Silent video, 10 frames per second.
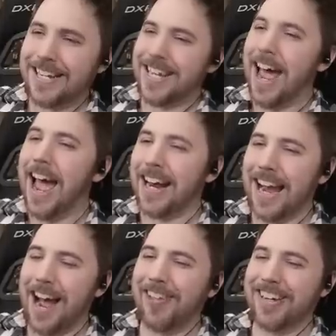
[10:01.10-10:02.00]
as heck
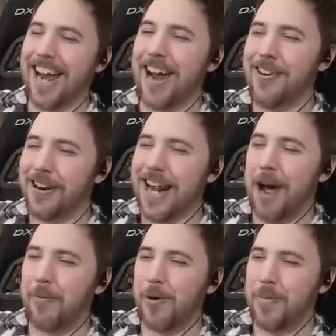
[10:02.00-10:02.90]
out there. Look at
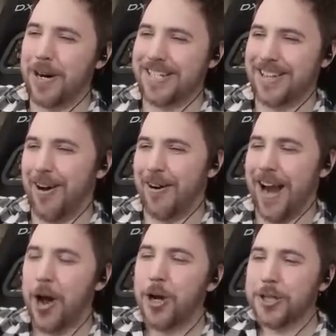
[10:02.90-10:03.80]
that woo-boo. He's going
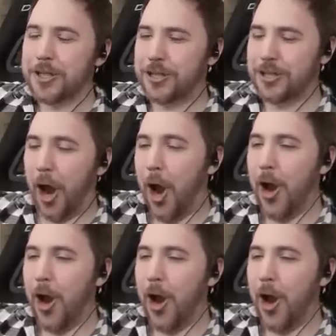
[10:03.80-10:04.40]
around. Sheesh.